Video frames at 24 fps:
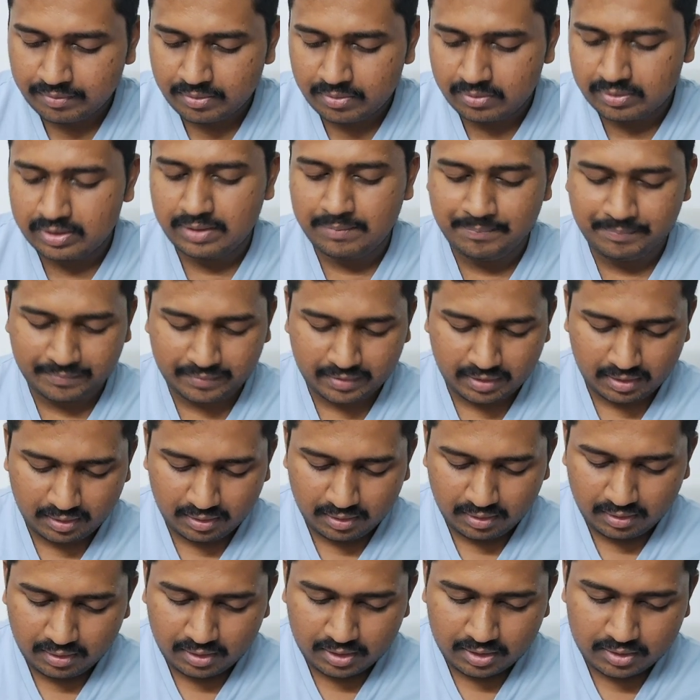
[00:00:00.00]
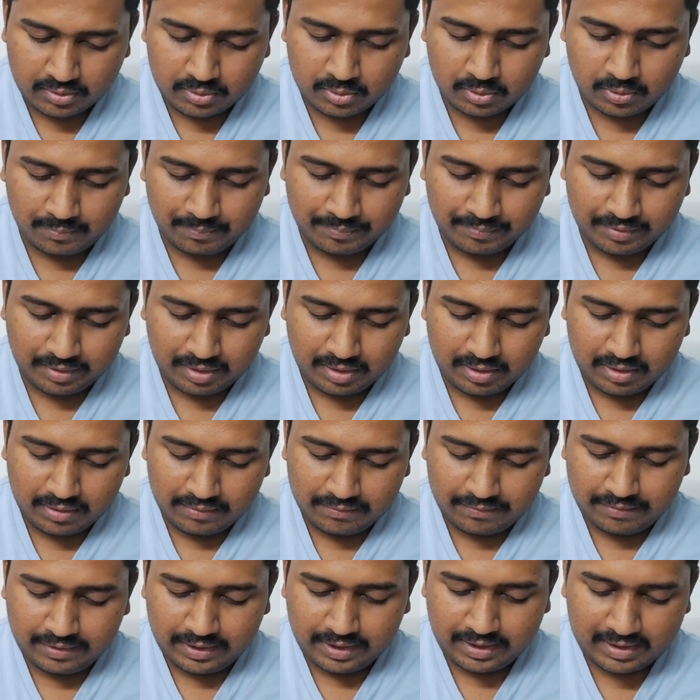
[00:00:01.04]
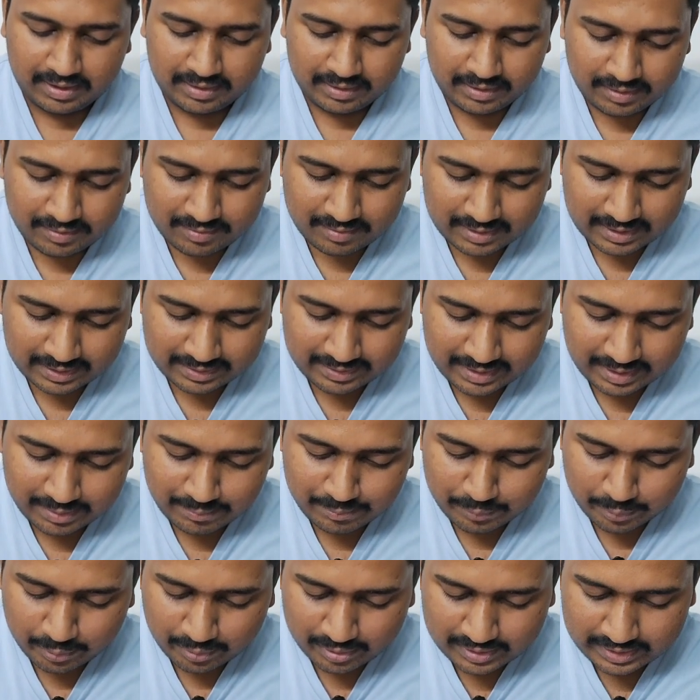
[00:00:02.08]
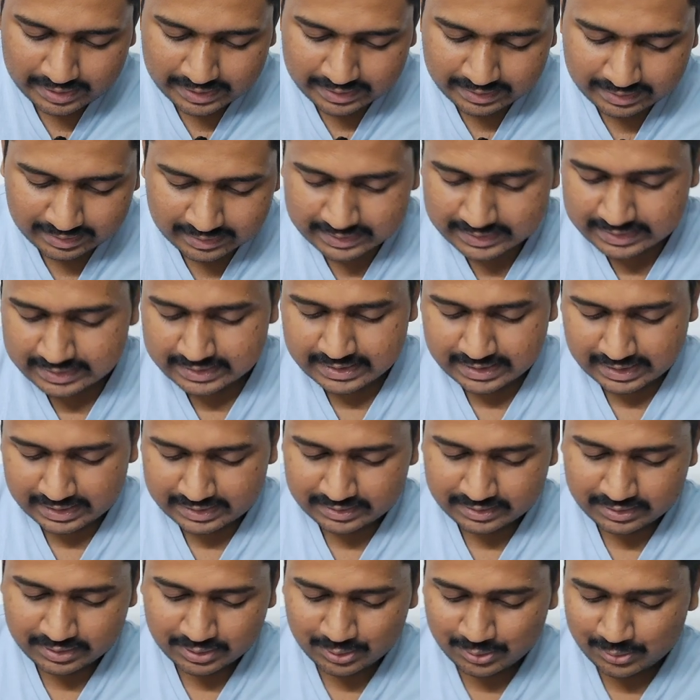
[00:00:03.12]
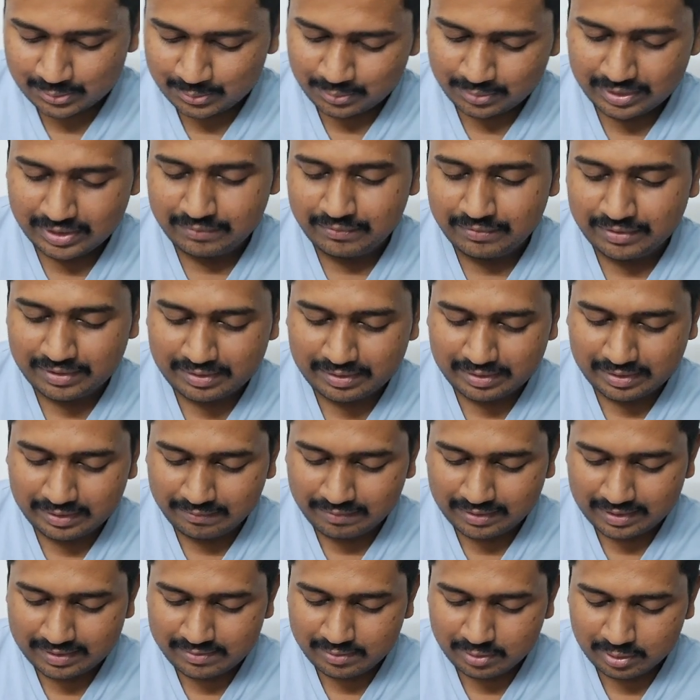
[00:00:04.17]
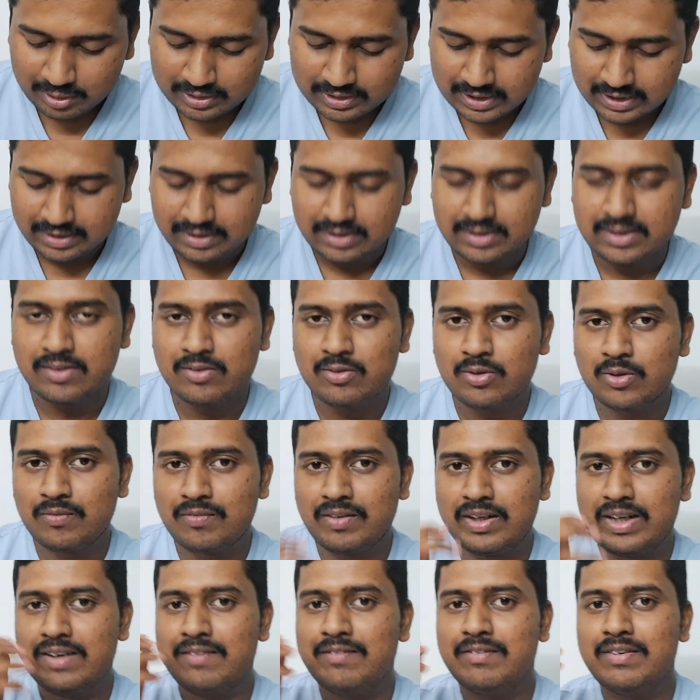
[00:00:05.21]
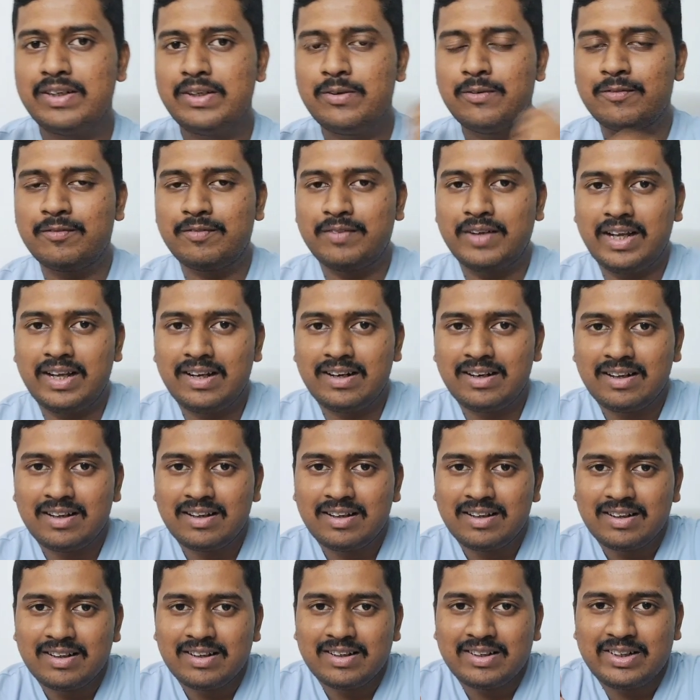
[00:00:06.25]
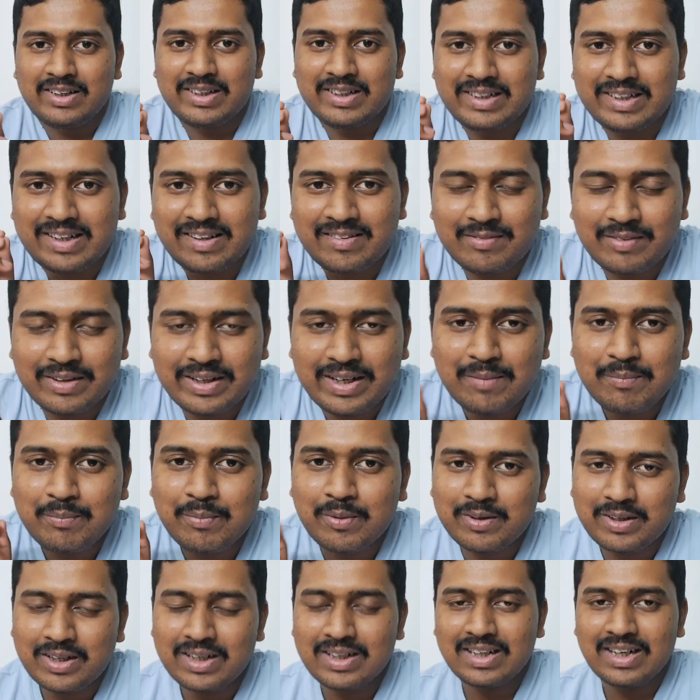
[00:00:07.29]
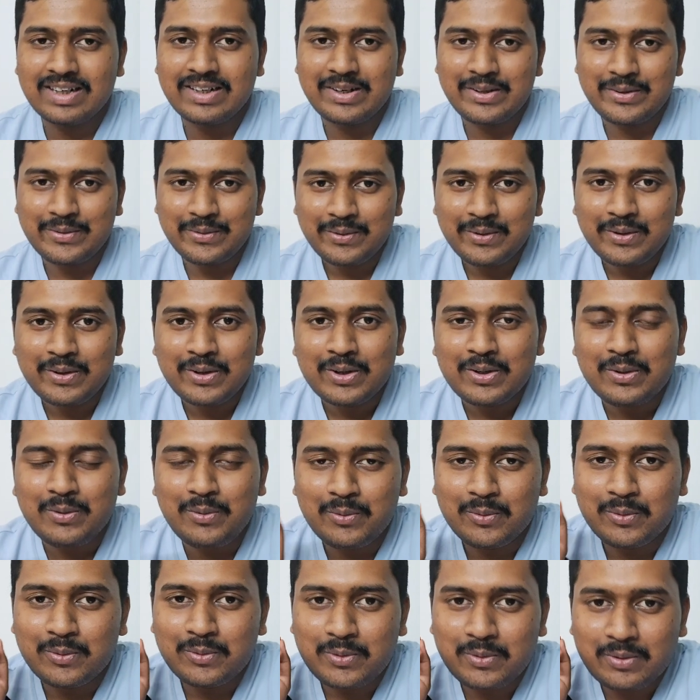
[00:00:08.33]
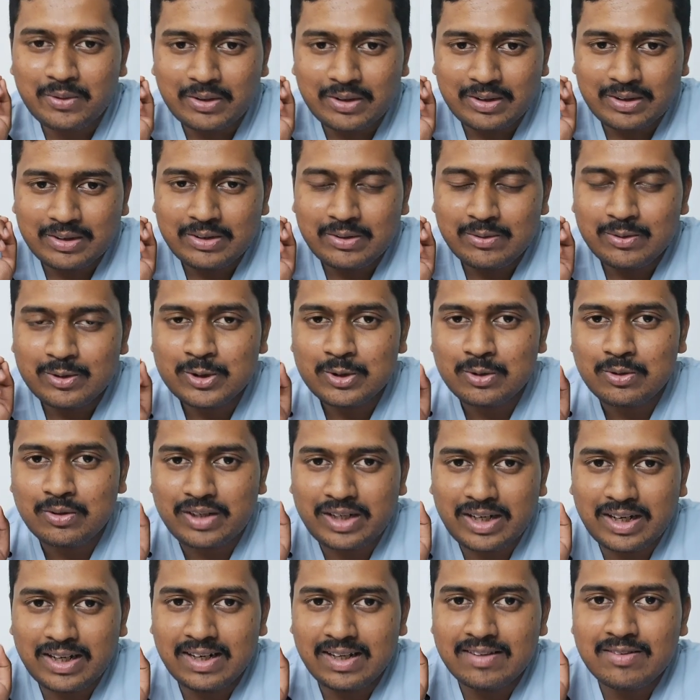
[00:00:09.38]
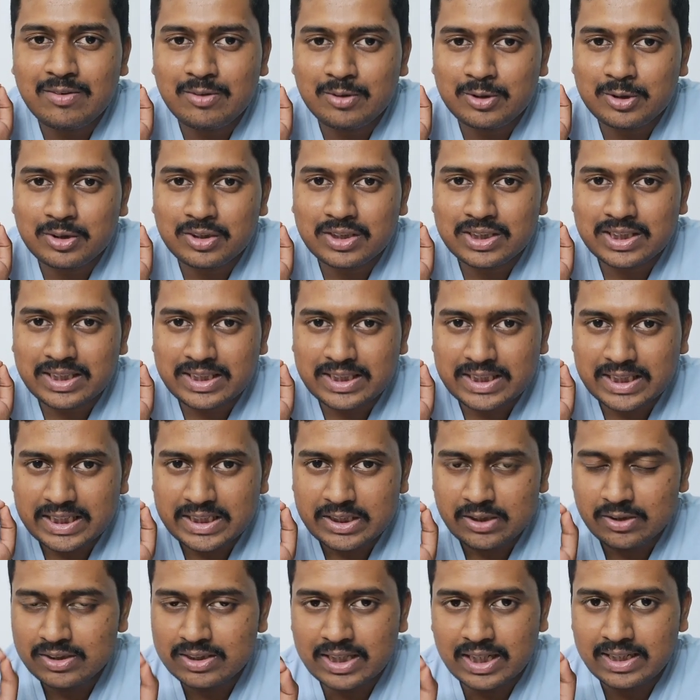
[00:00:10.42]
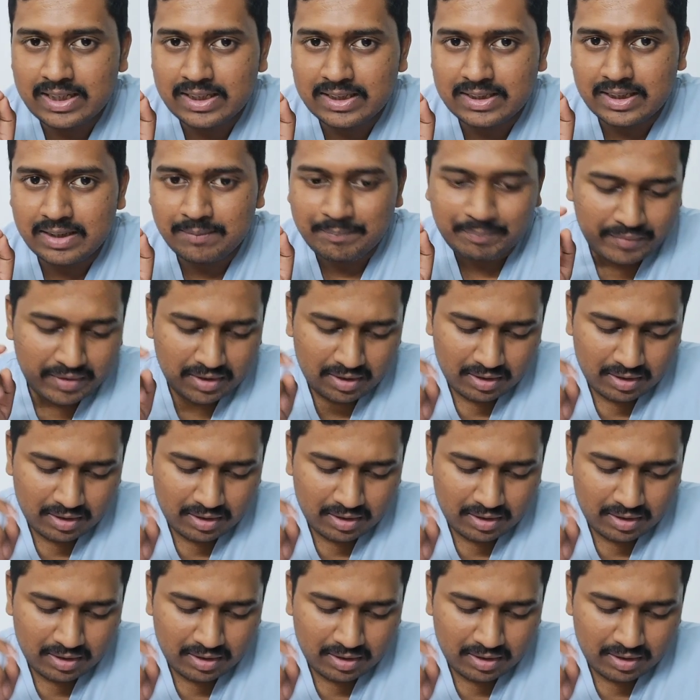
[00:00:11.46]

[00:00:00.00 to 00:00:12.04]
okay? So failure is nothing more than a chance to revise your strategy. So wherever you fail, it is very important that you know, you should realize, you should change your strategy.